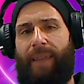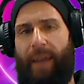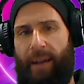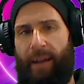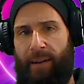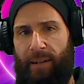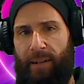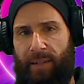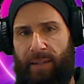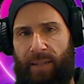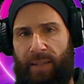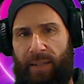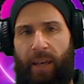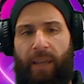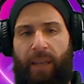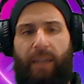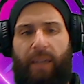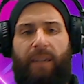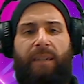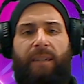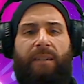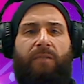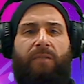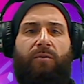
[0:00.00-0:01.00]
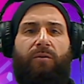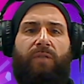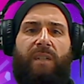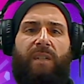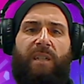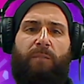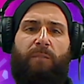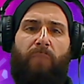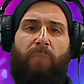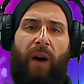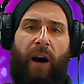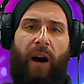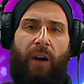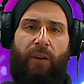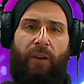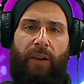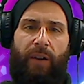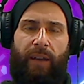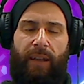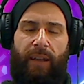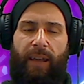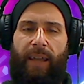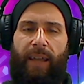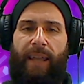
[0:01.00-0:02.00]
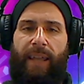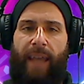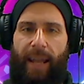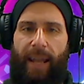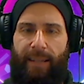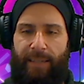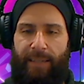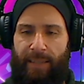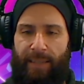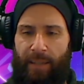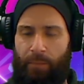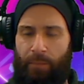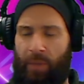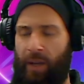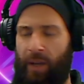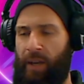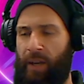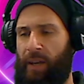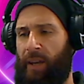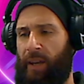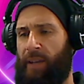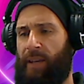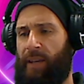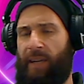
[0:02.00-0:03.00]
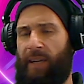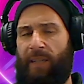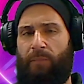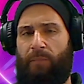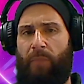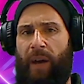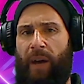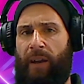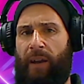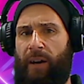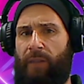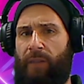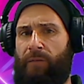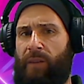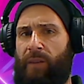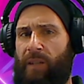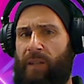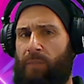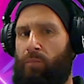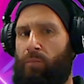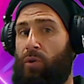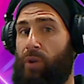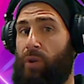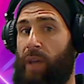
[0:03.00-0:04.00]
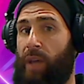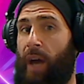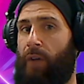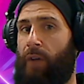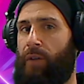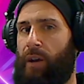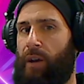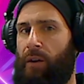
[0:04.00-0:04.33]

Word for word: else is conspiring against them. It doesn't matter if it is Bulgaria